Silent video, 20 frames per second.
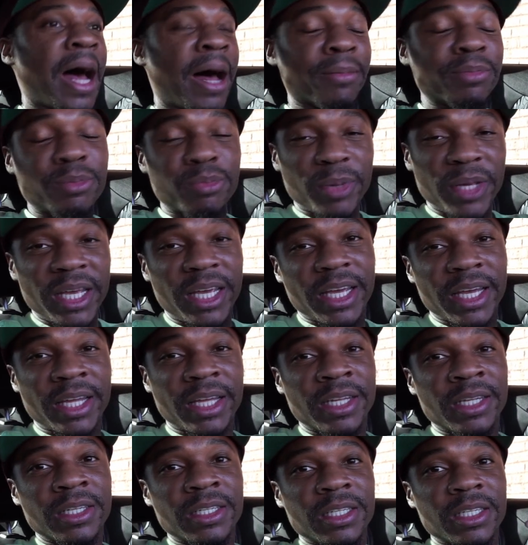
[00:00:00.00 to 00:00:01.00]
I'm
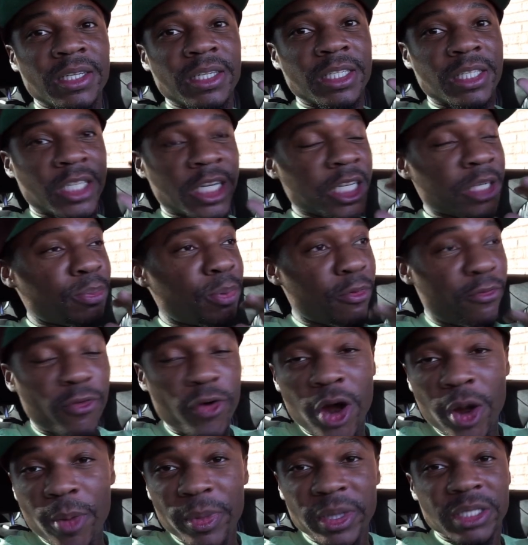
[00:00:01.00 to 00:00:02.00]
speaking just
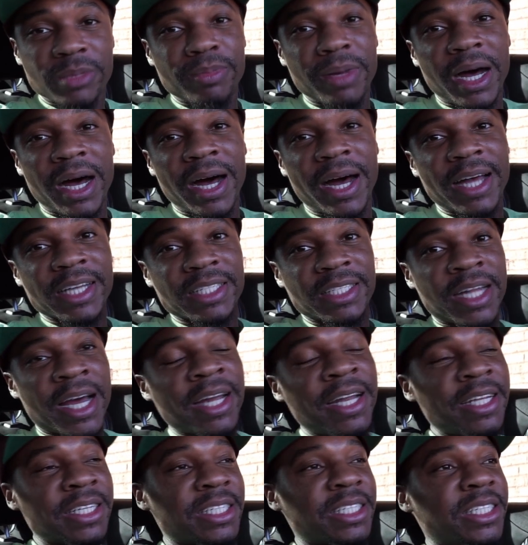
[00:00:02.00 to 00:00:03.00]
performance mods, not
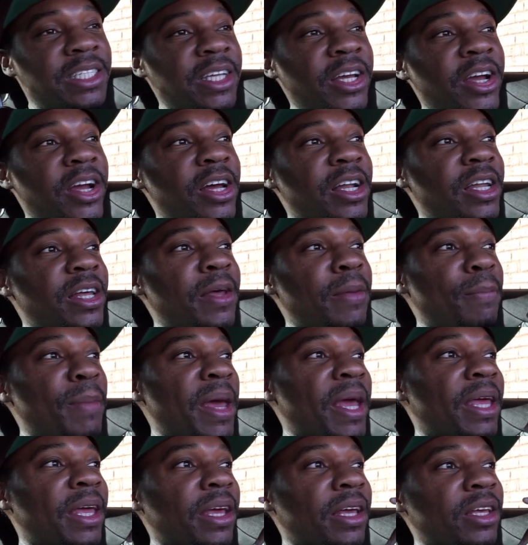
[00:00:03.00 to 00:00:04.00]
necessarily
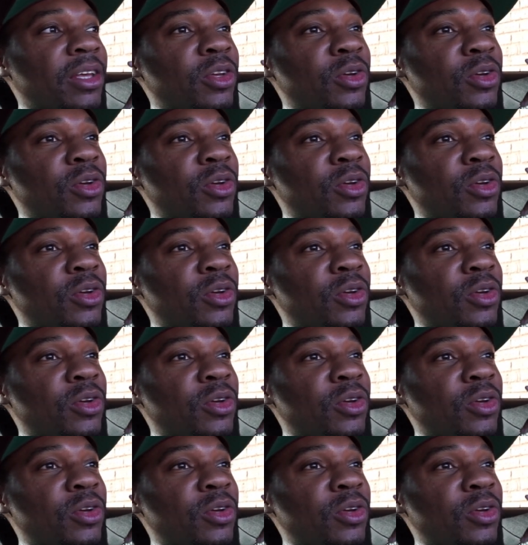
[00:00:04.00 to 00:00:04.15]
making